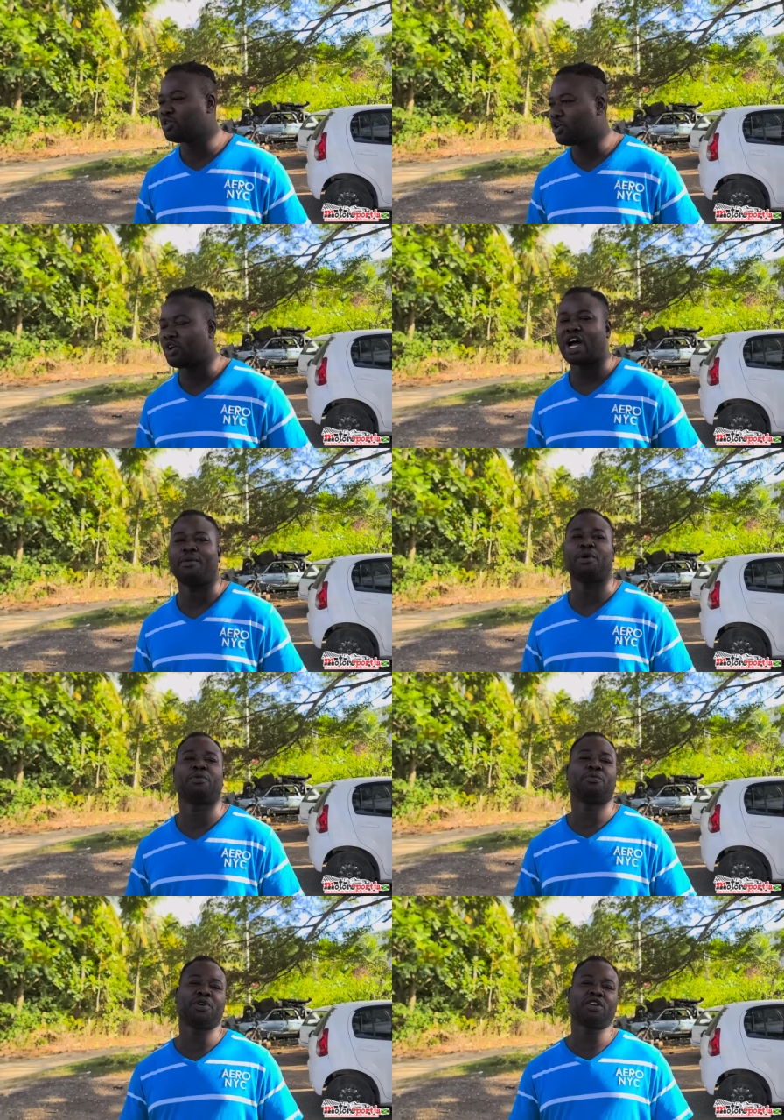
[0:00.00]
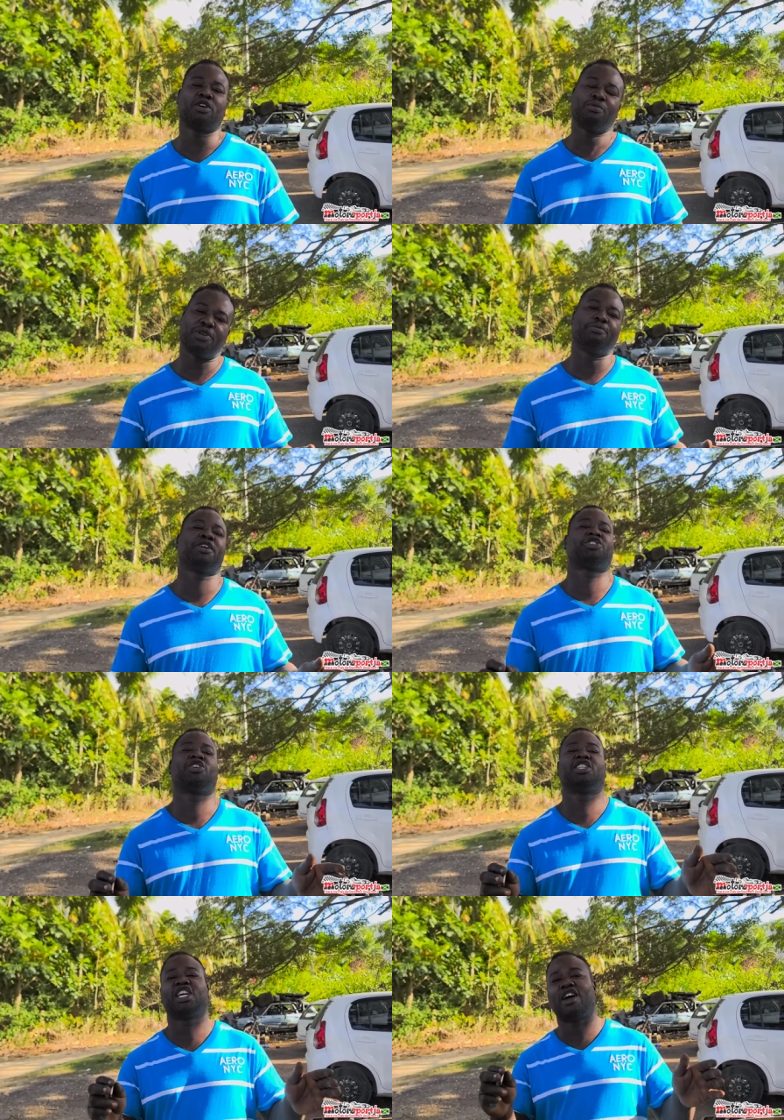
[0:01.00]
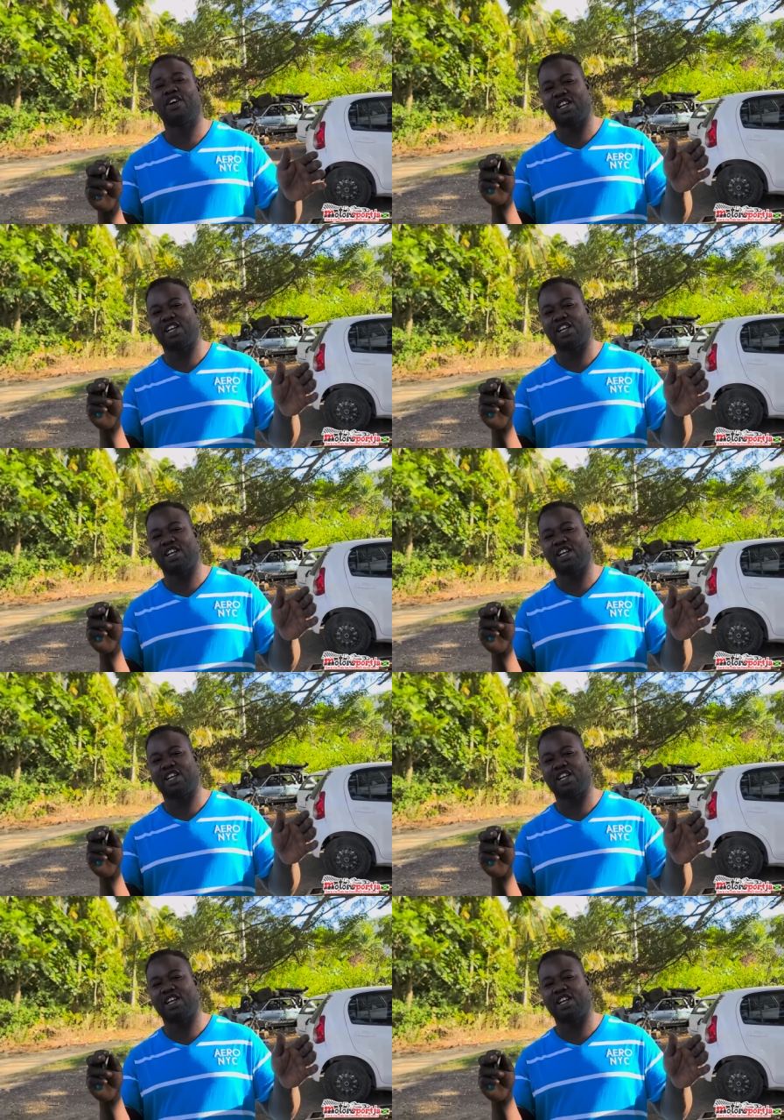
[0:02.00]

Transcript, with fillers: no, to look I at the car? No, I make sure I drive